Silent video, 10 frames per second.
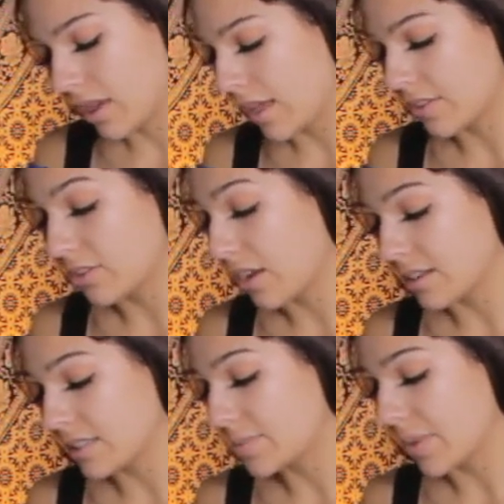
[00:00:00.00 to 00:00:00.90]
And they're
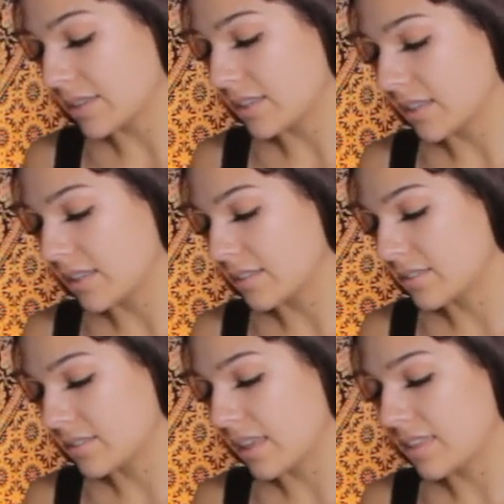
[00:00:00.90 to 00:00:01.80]
not expecting
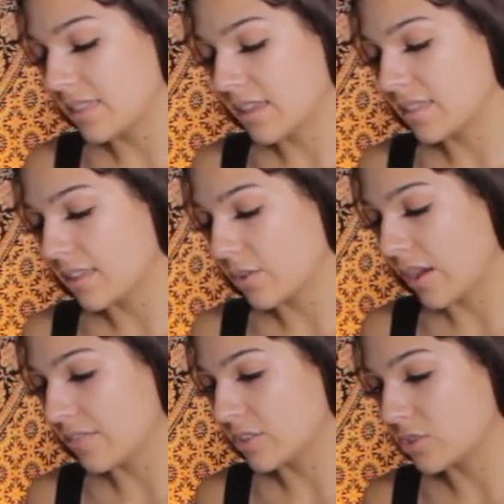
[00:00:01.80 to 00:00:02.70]
this. They think that you
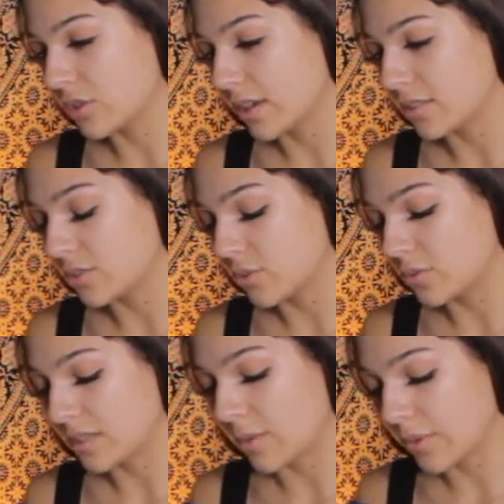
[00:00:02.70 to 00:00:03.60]
have the strength to
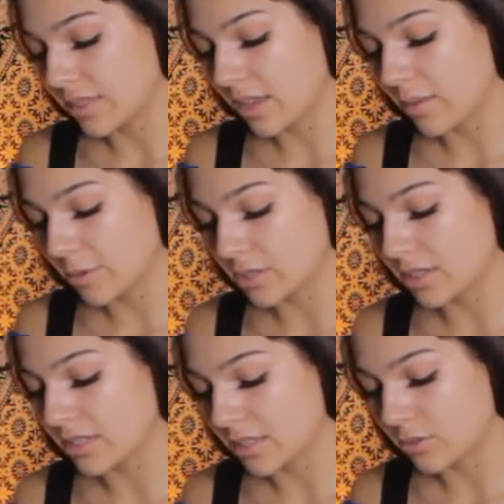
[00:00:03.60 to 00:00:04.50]
stay with them or to
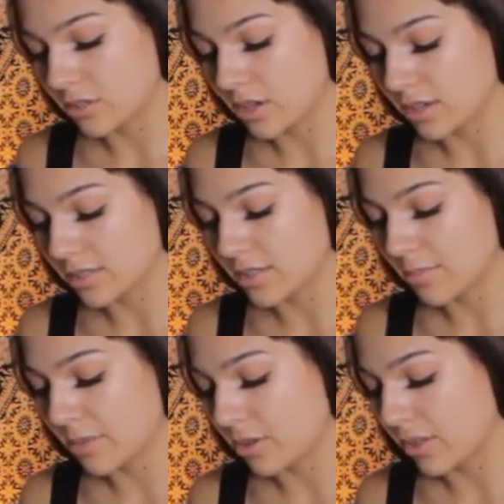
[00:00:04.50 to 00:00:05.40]
continue to talk to
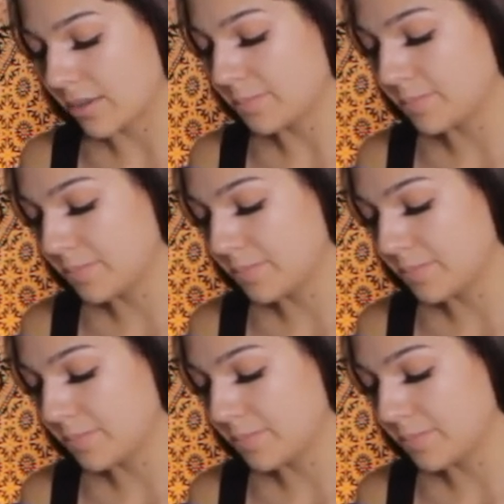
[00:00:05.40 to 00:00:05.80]
them, but you're like,